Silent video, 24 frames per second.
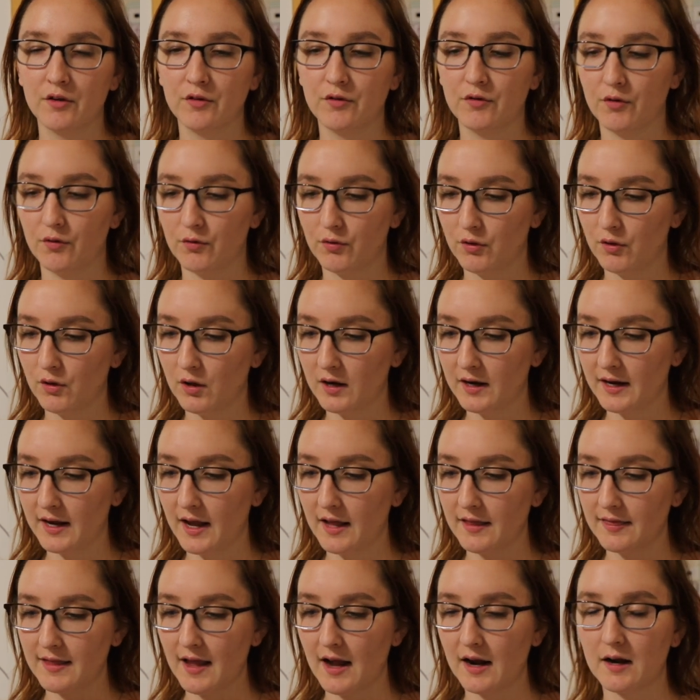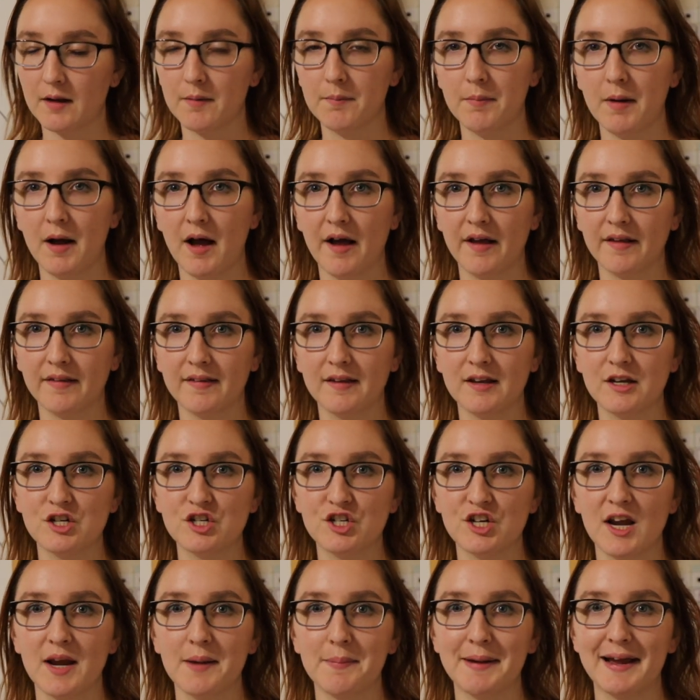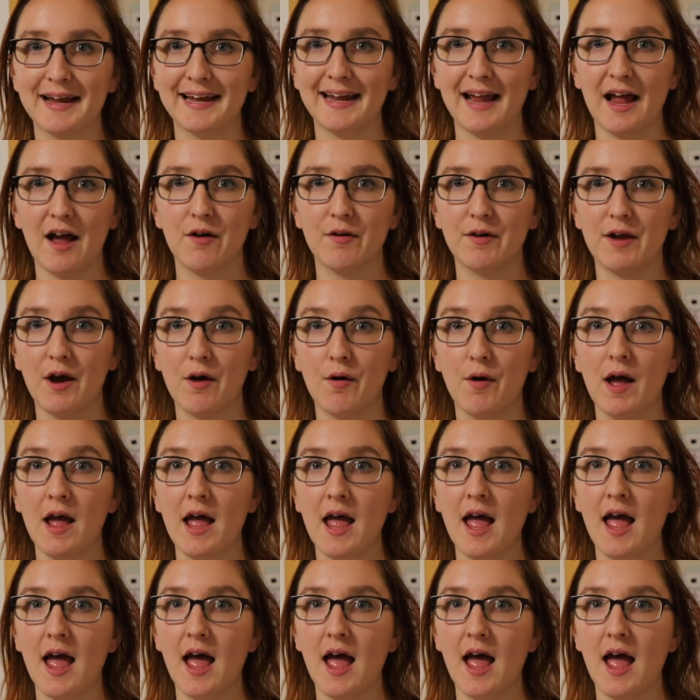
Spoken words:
So look at that composite shape and count out